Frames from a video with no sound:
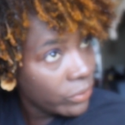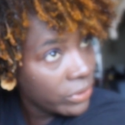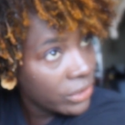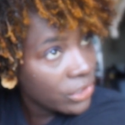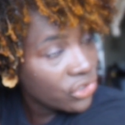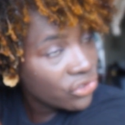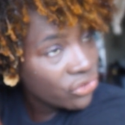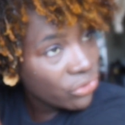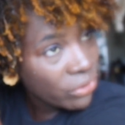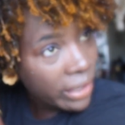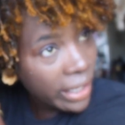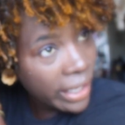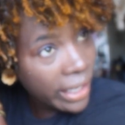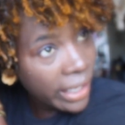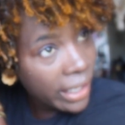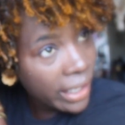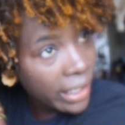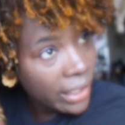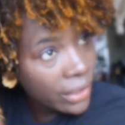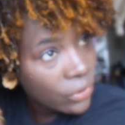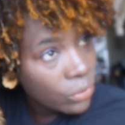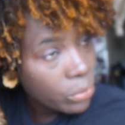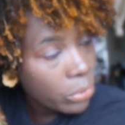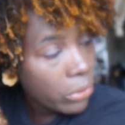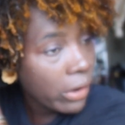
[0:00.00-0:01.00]

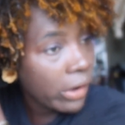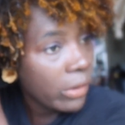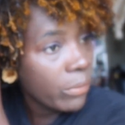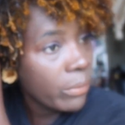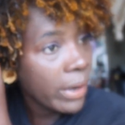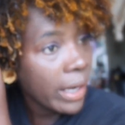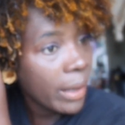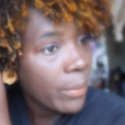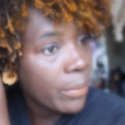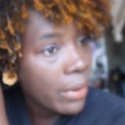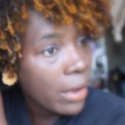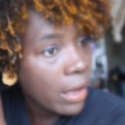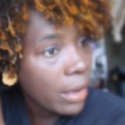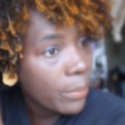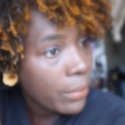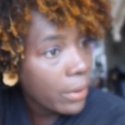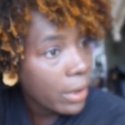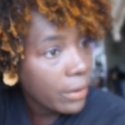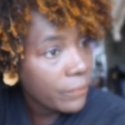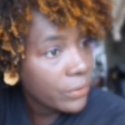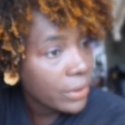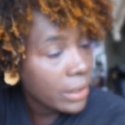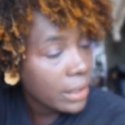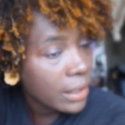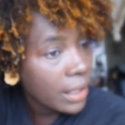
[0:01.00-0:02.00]
you probably might pop
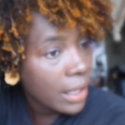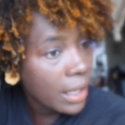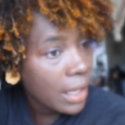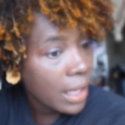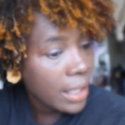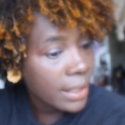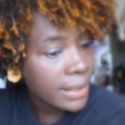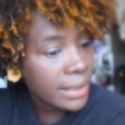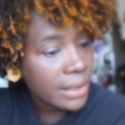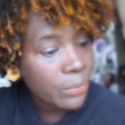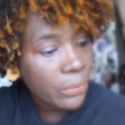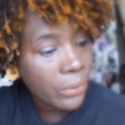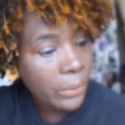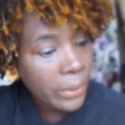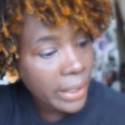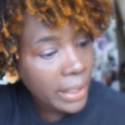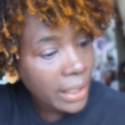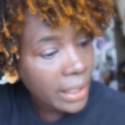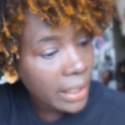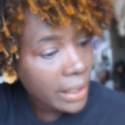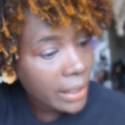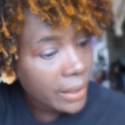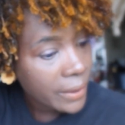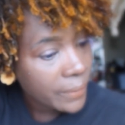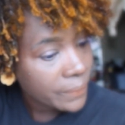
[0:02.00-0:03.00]
off your locks,
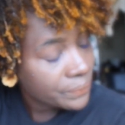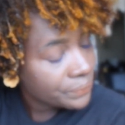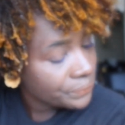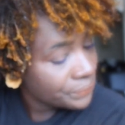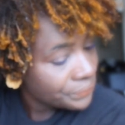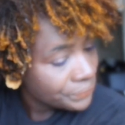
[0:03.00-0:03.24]
break it.